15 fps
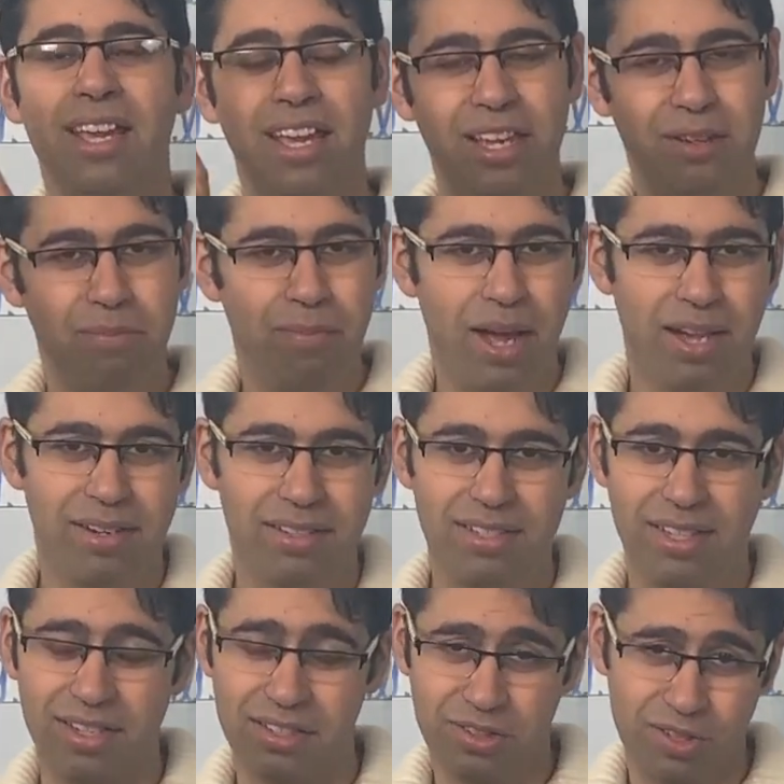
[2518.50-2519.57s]
in Paris
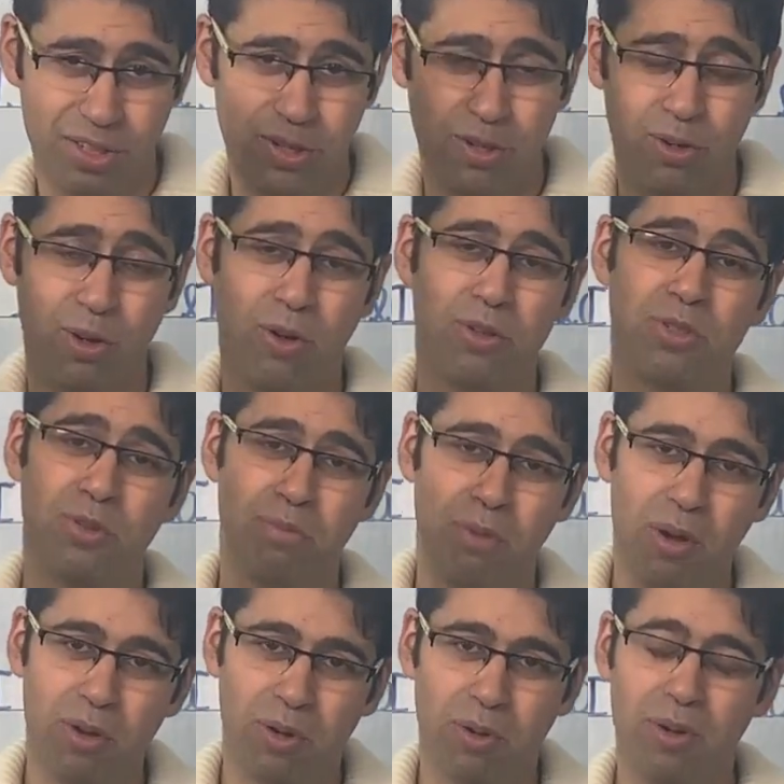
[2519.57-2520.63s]
is 3 o'clock
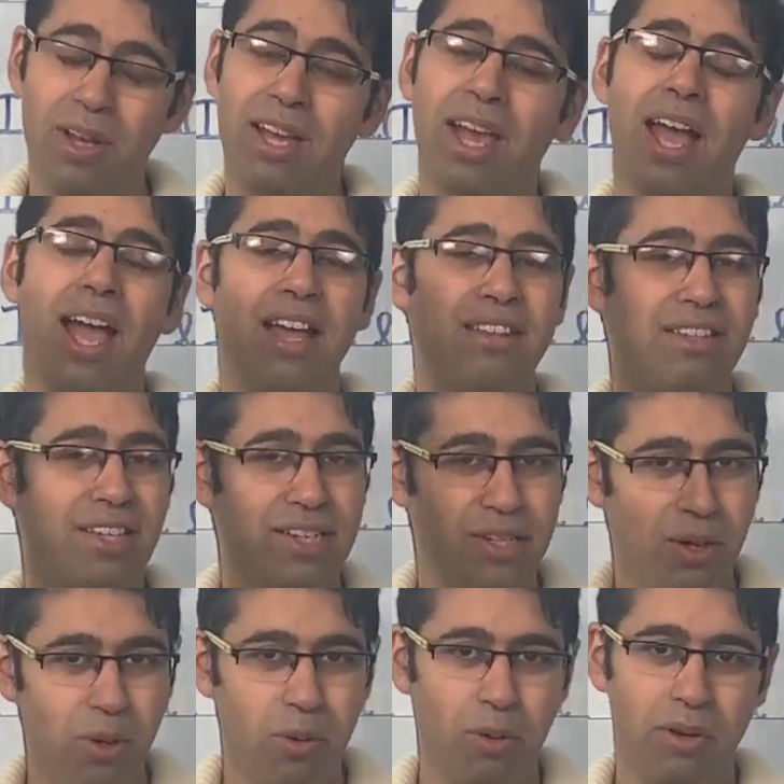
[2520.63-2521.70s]
tomorrow, and they
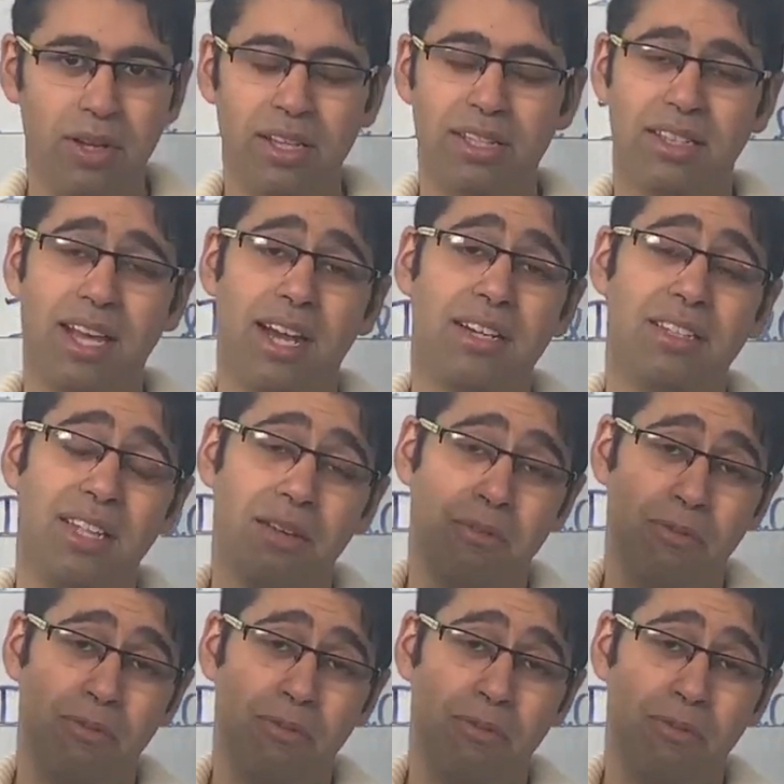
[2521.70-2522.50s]
know that they